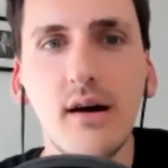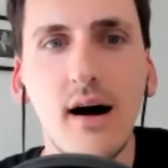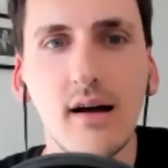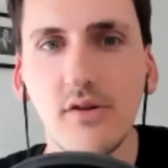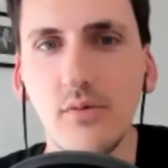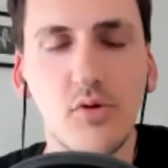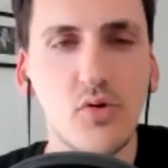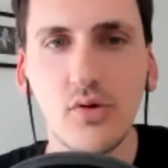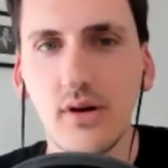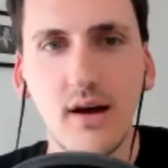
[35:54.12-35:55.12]
I got more
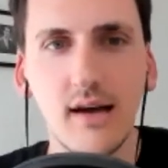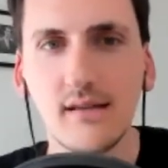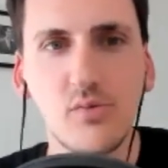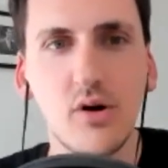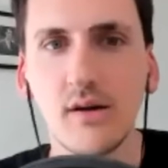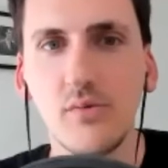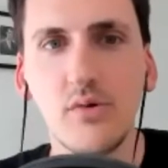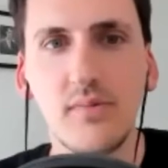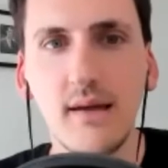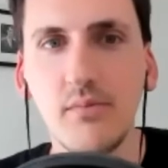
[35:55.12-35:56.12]
organized working
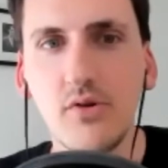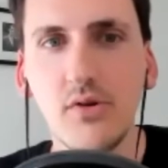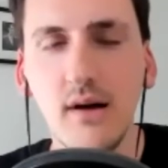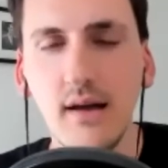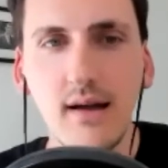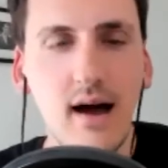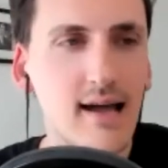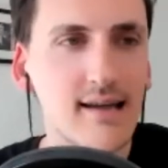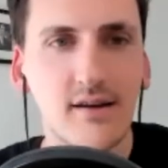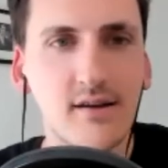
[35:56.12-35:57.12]
with people.
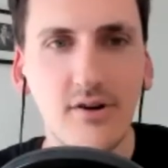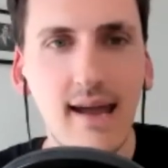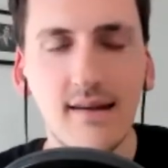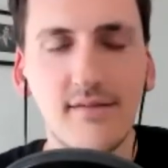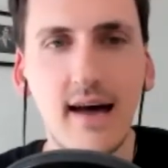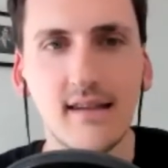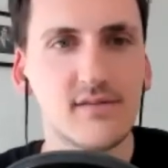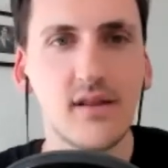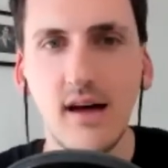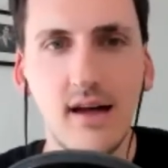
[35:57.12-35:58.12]
I created
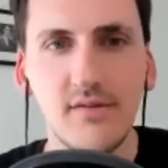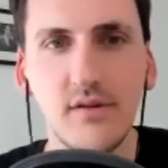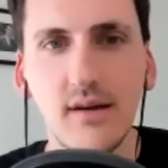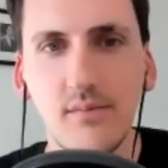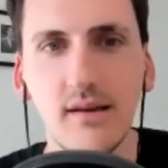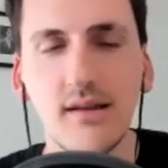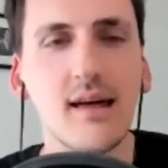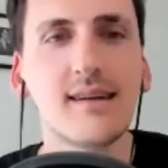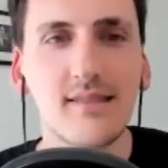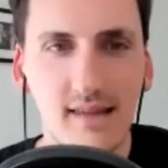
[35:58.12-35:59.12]
fans for life who then went,
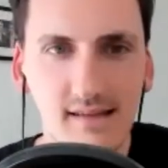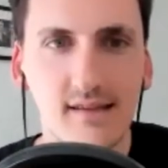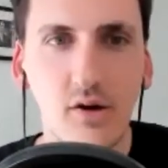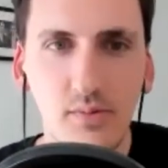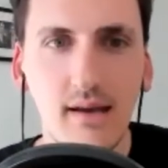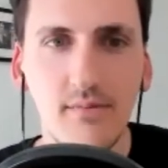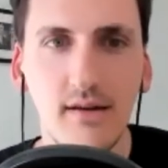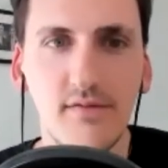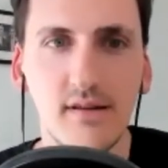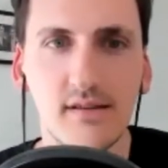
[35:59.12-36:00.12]
like, there's so many
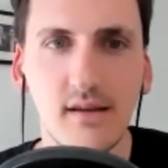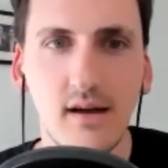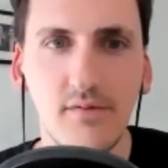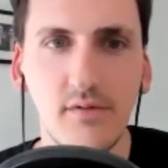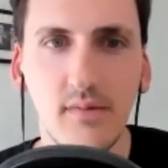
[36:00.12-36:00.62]
benefits that come from